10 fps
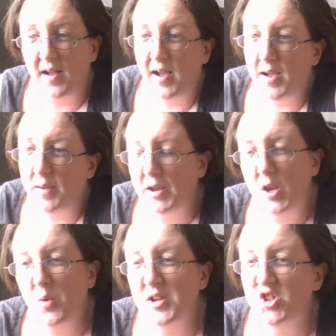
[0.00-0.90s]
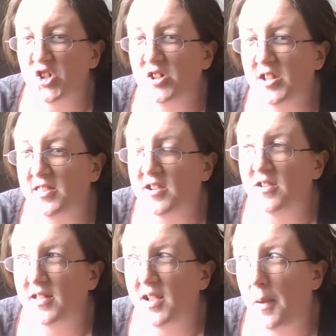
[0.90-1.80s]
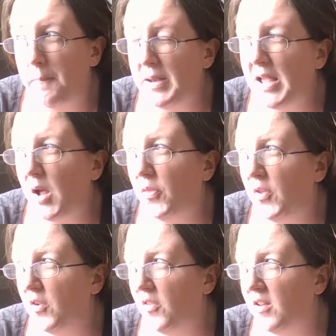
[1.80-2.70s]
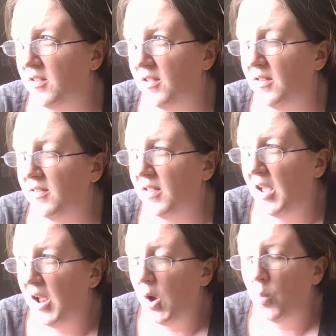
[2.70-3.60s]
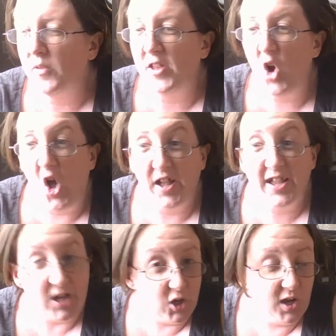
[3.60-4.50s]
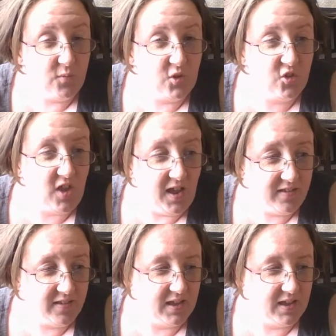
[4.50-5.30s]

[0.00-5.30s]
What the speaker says: I know I shared it. There's a company out there that does what they call a caregiver set.